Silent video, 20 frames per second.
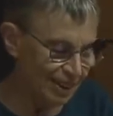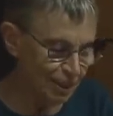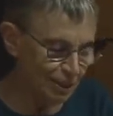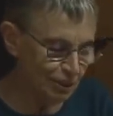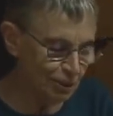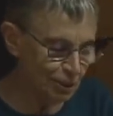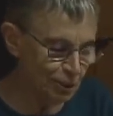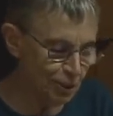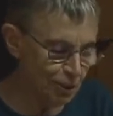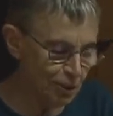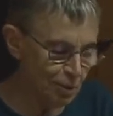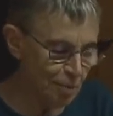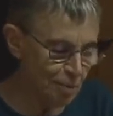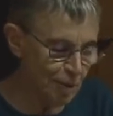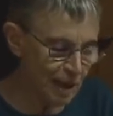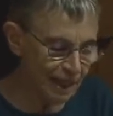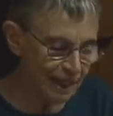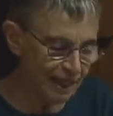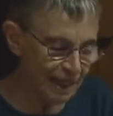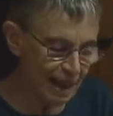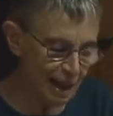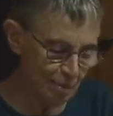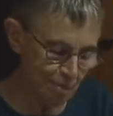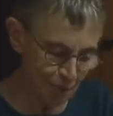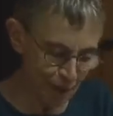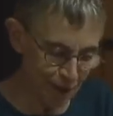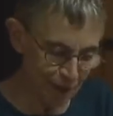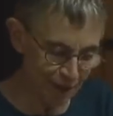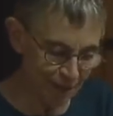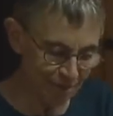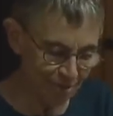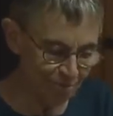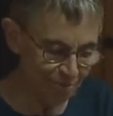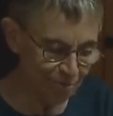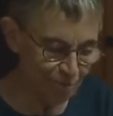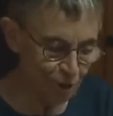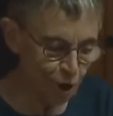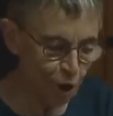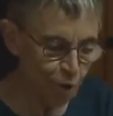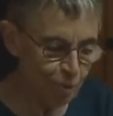You turn the bed lamp on,
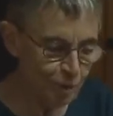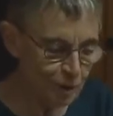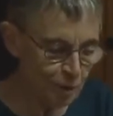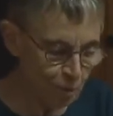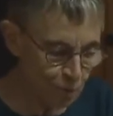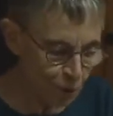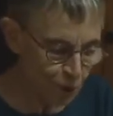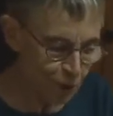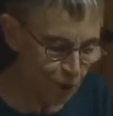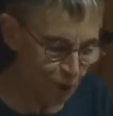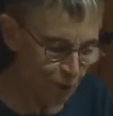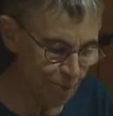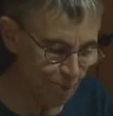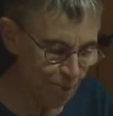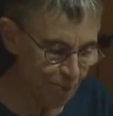open a book.